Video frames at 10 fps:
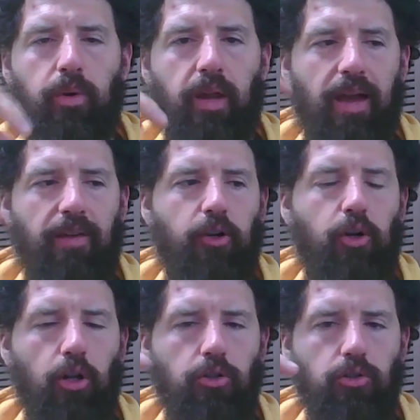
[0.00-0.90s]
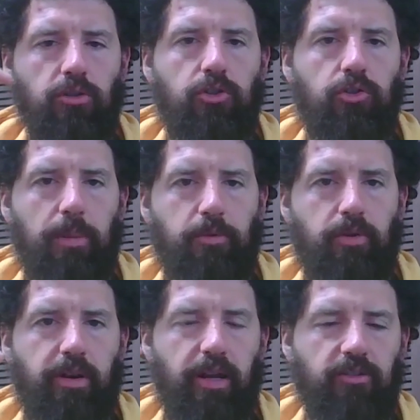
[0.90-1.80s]
have a cultural script
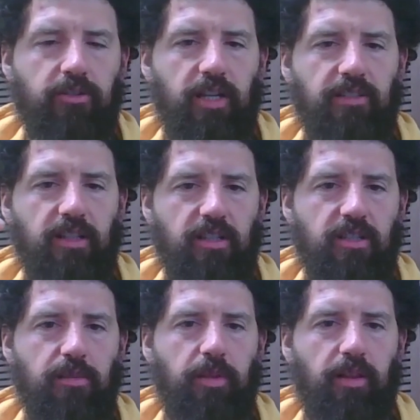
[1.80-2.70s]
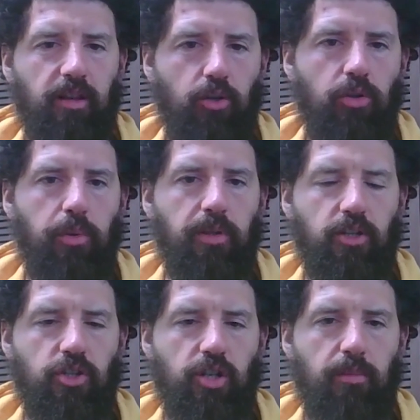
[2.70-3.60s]
around exercise that it's something that you do in the
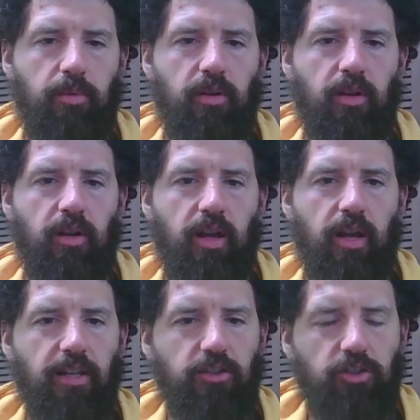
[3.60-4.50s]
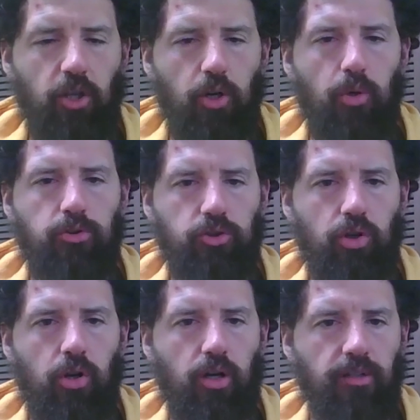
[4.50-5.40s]
gym. And it's so
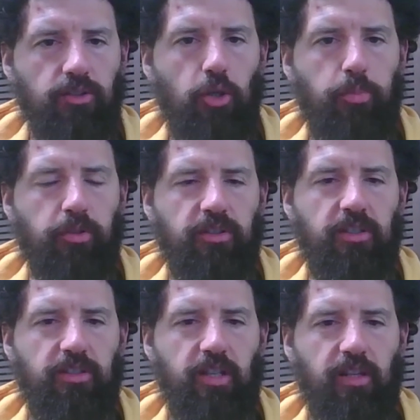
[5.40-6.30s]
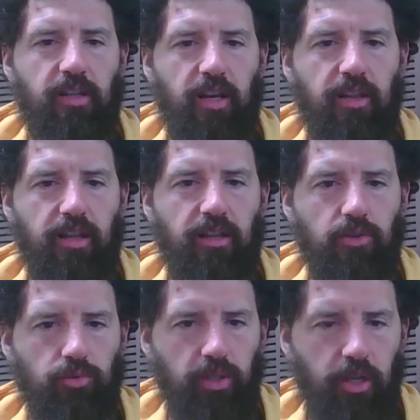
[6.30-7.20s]
strong and so persistent that I think that
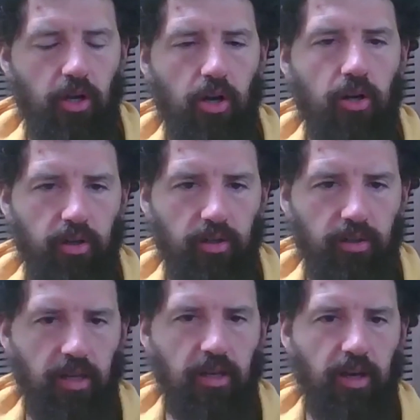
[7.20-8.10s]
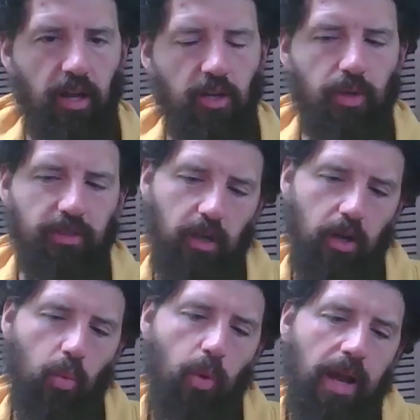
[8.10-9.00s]
it's really hard to get in edgewise. And in
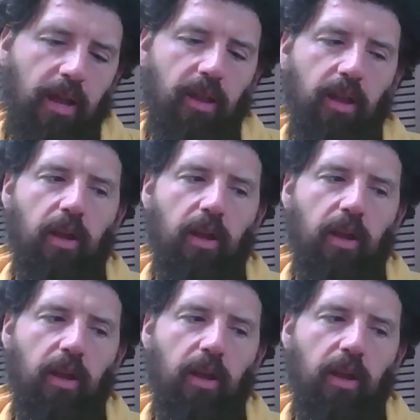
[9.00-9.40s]
a way,